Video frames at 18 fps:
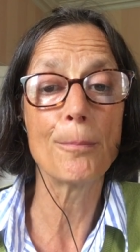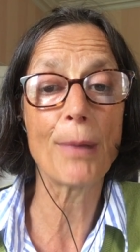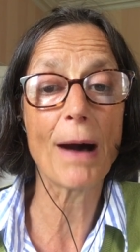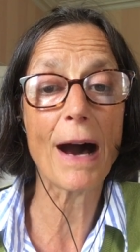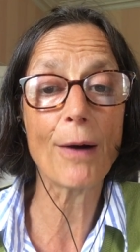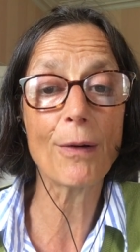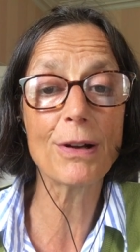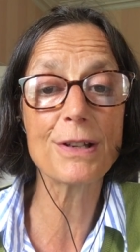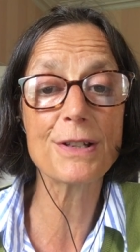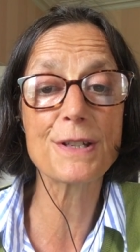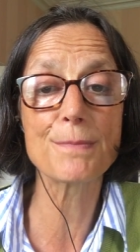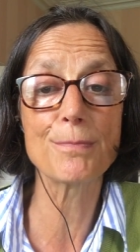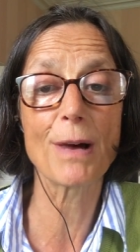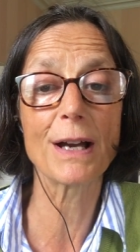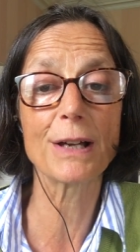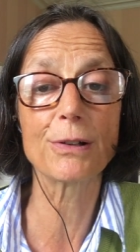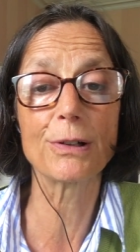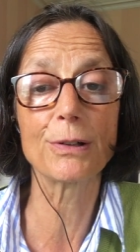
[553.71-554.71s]
powerless
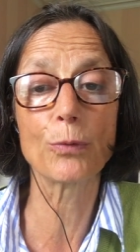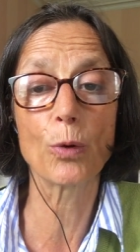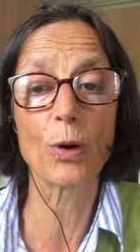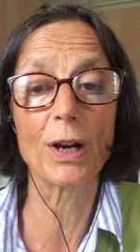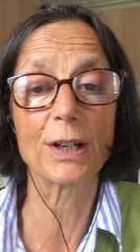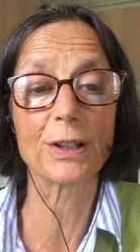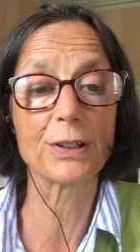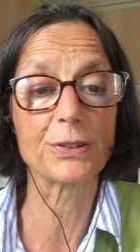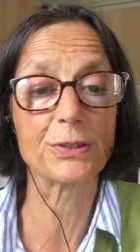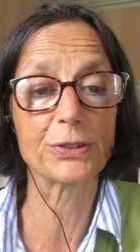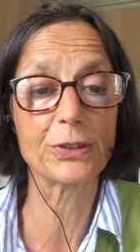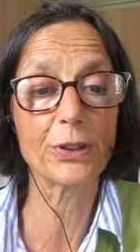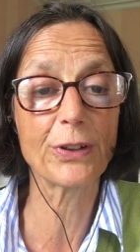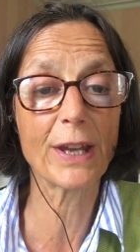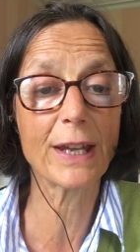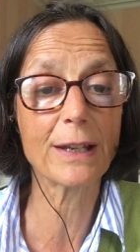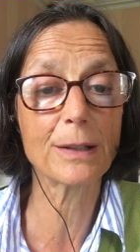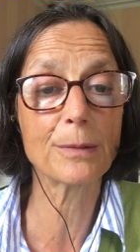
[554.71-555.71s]
migrant workers
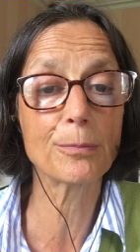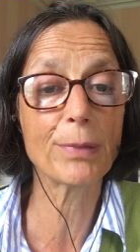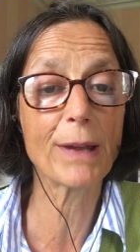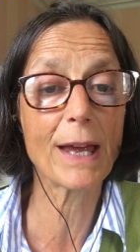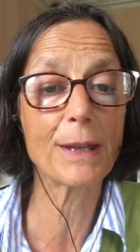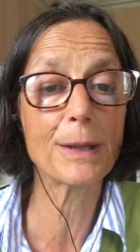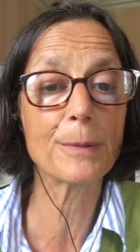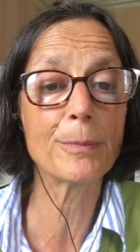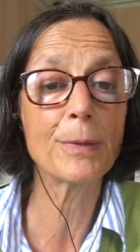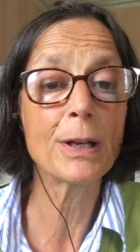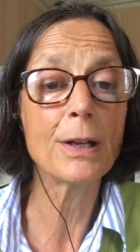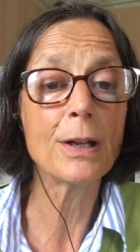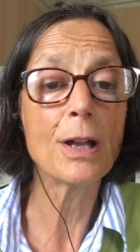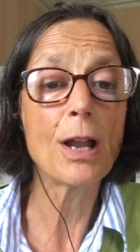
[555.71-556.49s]
so they can pay them